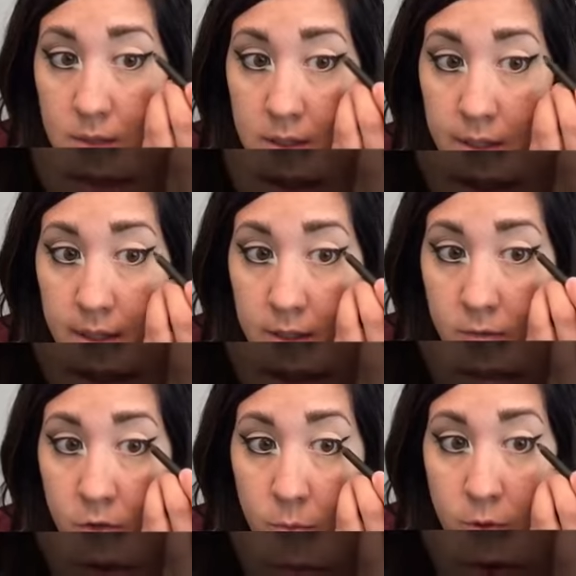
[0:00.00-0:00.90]
And again,
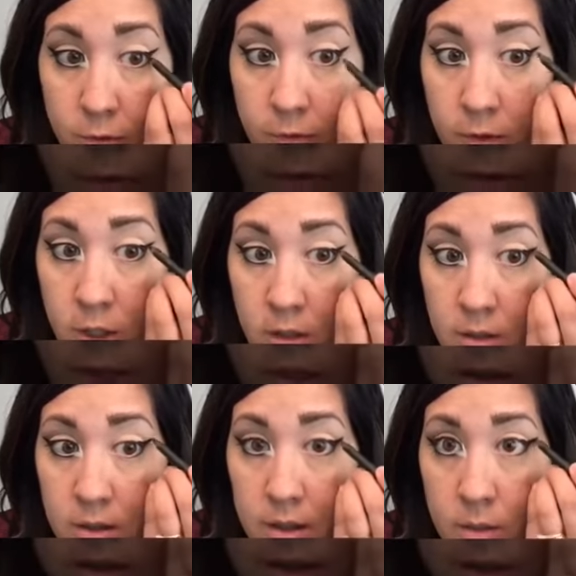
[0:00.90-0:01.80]
if you
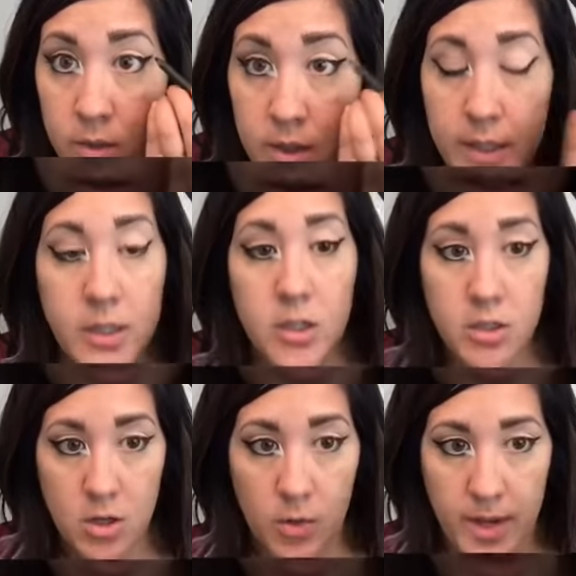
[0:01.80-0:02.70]
prefer liquid liner,
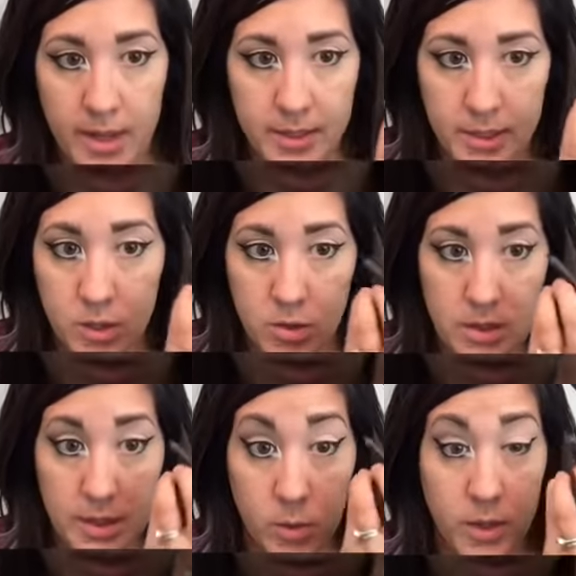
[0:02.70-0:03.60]
go ahead and
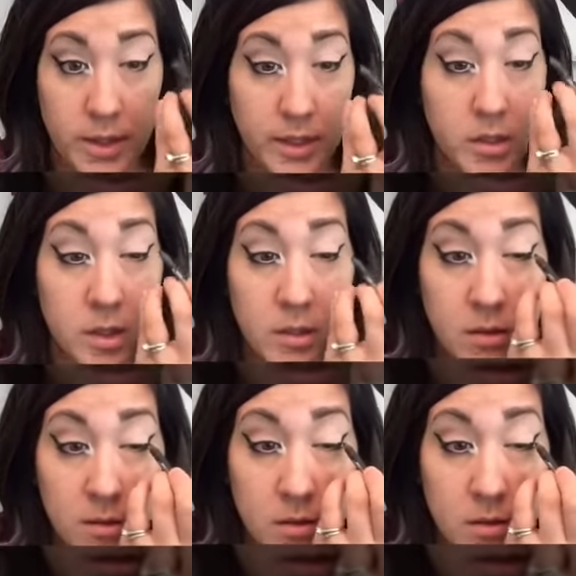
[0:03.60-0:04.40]
use liquid liner.